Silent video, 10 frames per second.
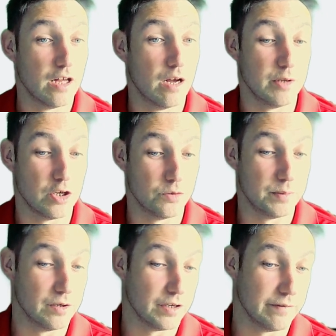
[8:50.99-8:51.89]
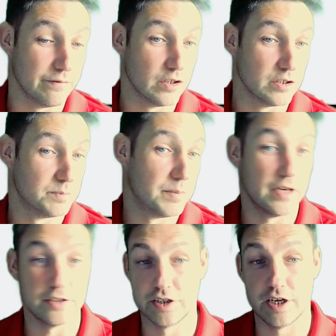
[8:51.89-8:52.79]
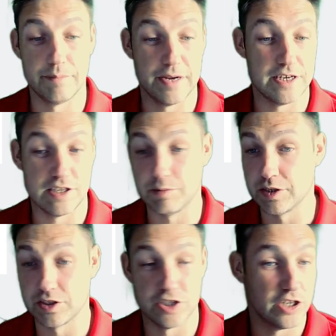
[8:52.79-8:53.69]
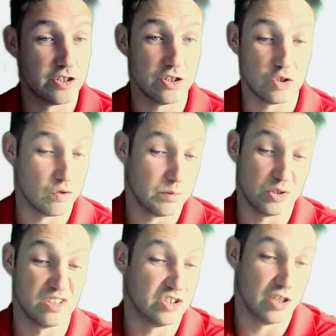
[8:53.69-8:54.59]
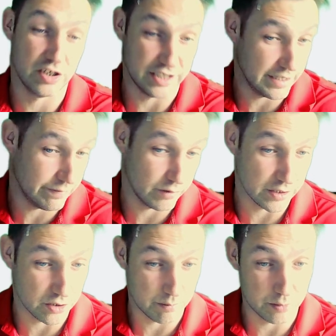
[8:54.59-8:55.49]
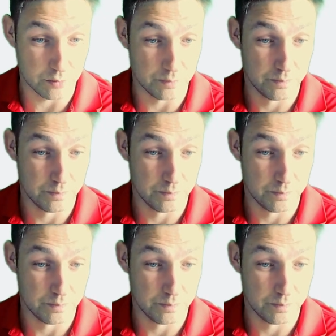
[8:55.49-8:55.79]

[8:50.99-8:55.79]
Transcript: and we could be looking for this certain payslip with a certain description and a certain date, for example.